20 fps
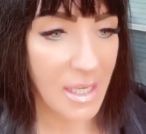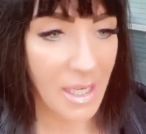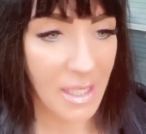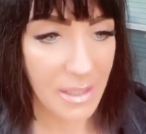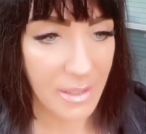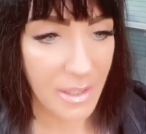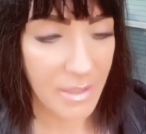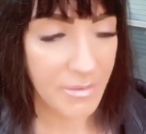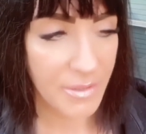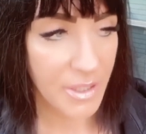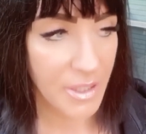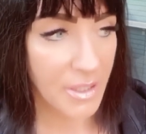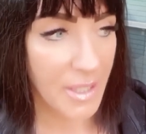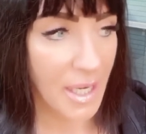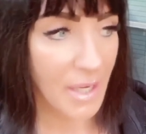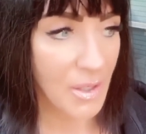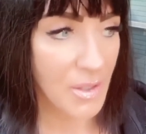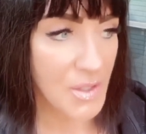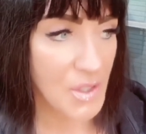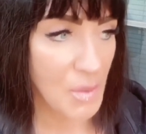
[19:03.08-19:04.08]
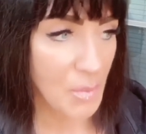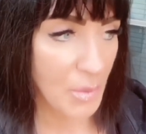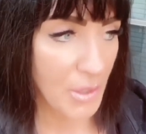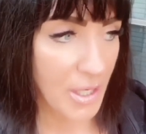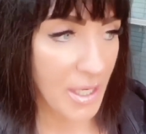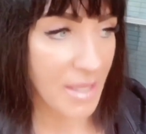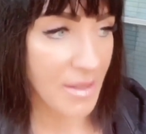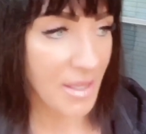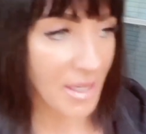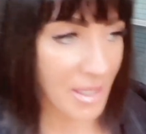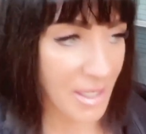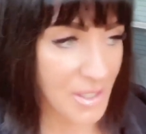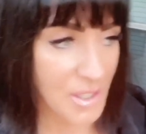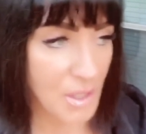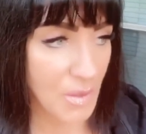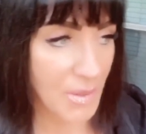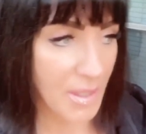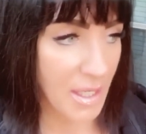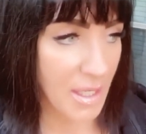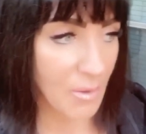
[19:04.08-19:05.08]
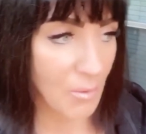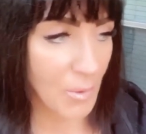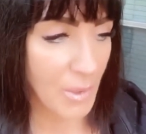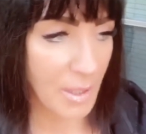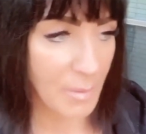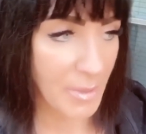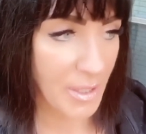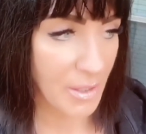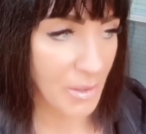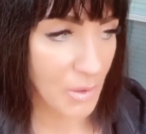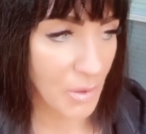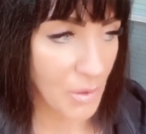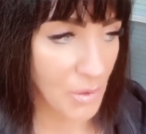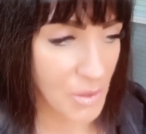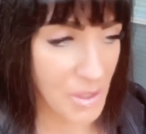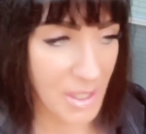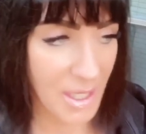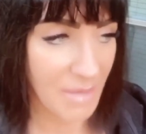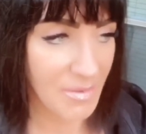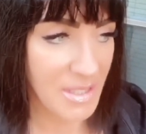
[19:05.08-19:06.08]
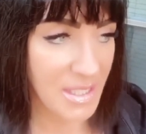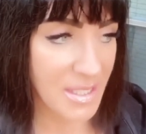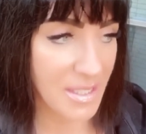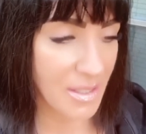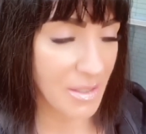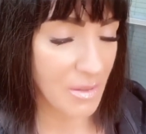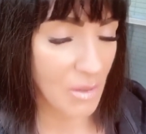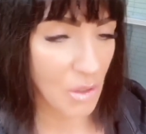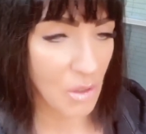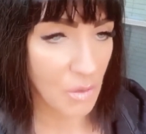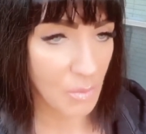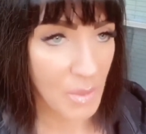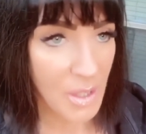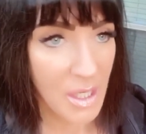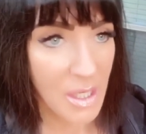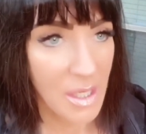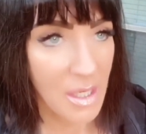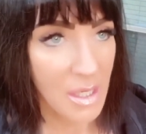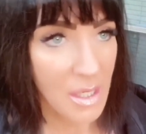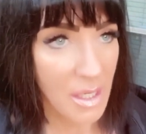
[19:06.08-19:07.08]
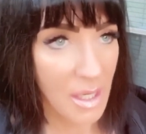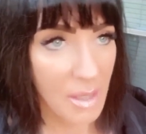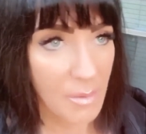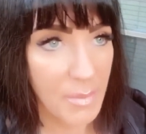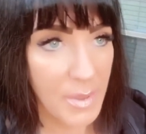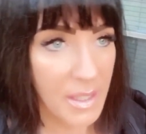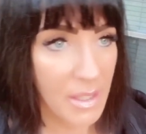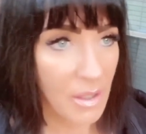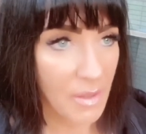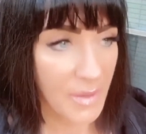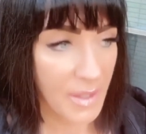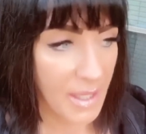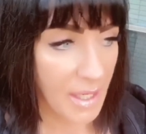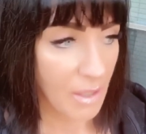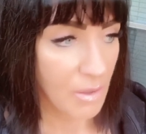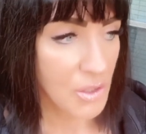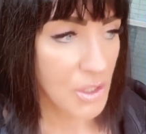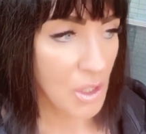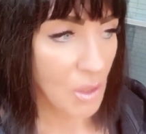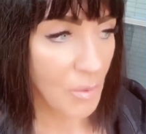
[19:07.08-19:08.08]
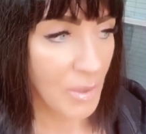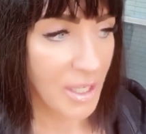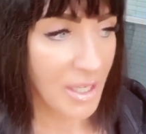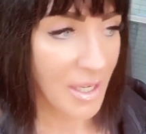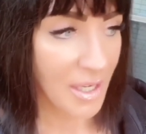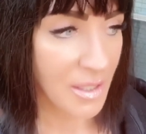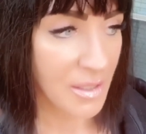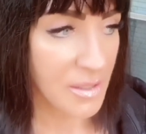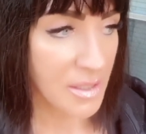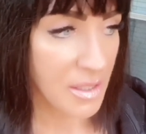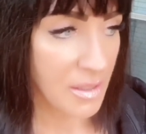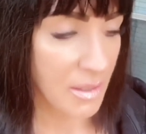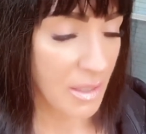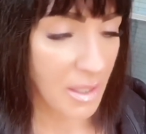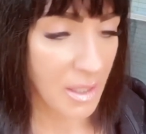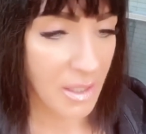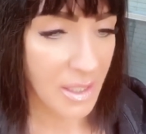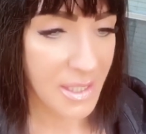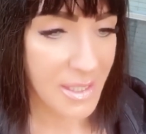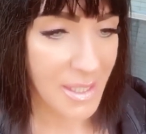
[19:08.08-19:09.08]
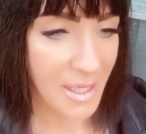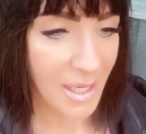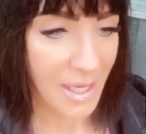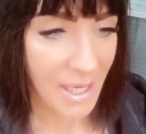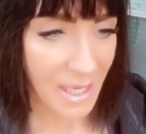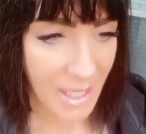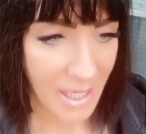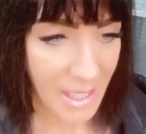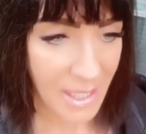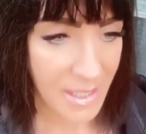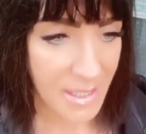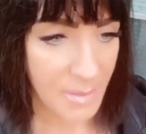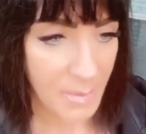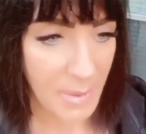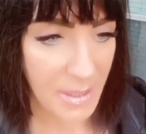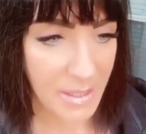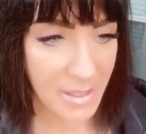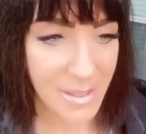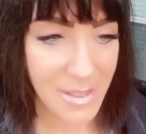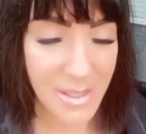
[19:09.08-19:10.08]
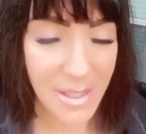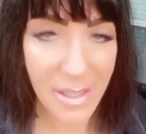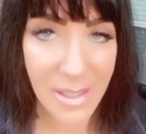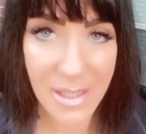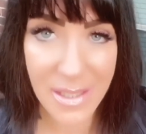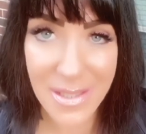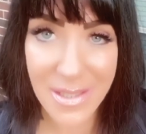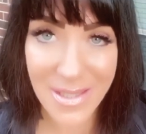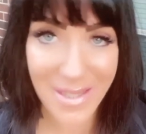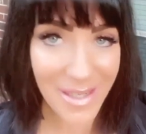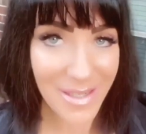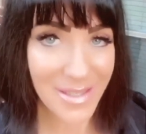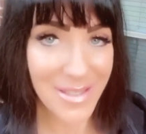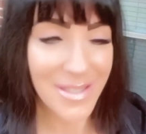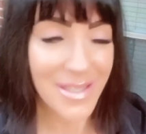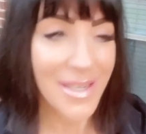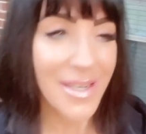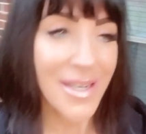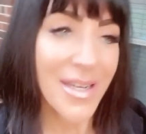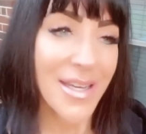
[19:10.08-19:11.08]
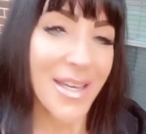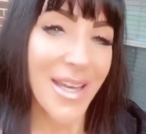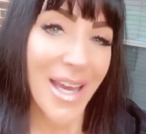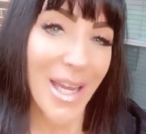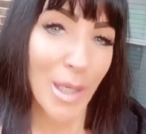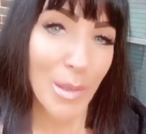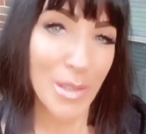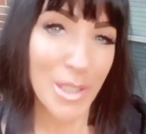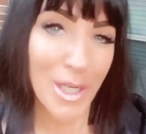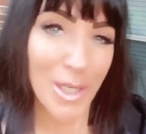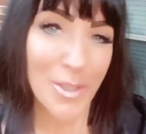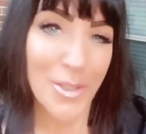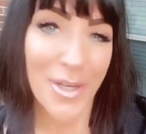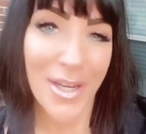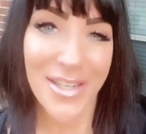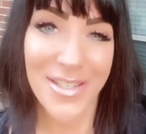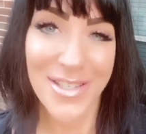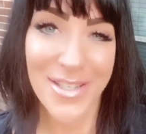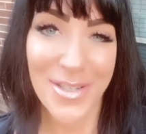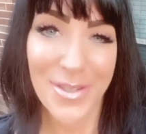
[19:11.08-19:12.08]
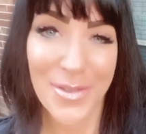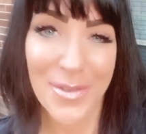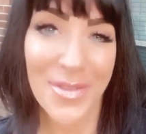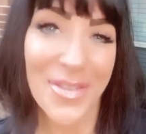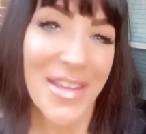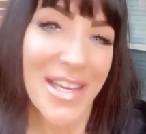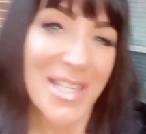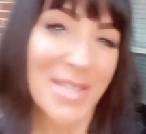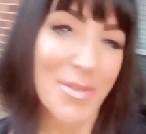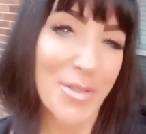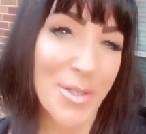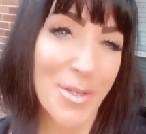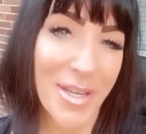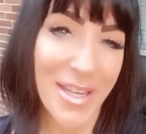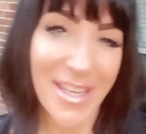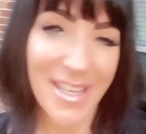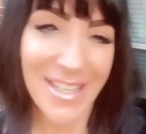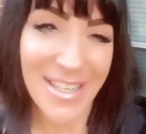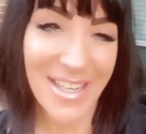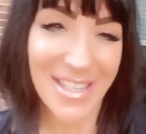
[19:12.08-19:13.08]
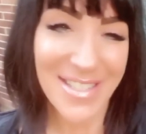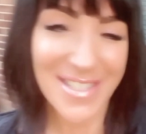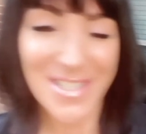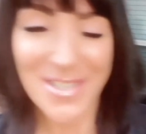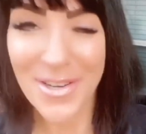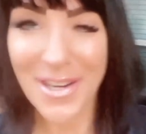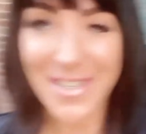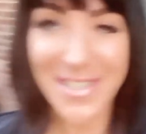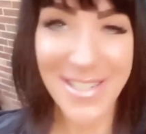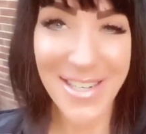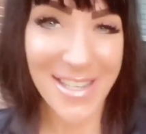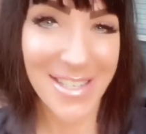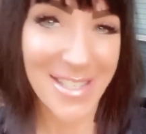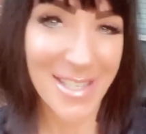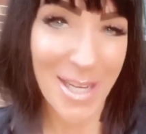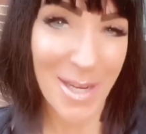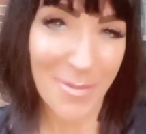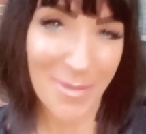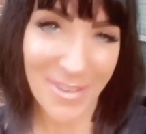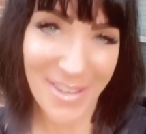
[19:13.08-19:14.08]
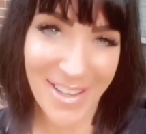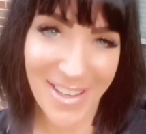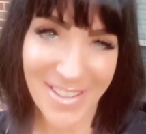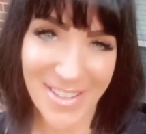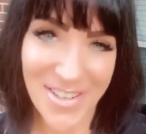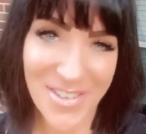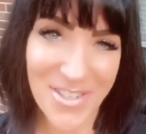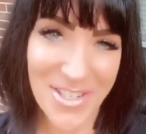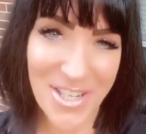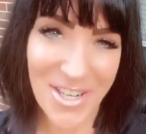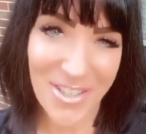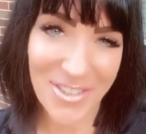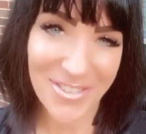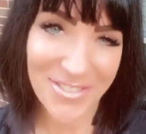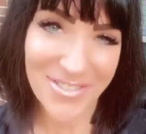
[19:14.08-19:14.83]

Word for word: I love her and also pray that I don't get a really bad cold and have to sit home and be on the couch all weekend because uh, I hate being sick. It sucks. And I will talk to you guys soon. Thanks for tuning in. I'll see you guys next time on The Kelly O Show.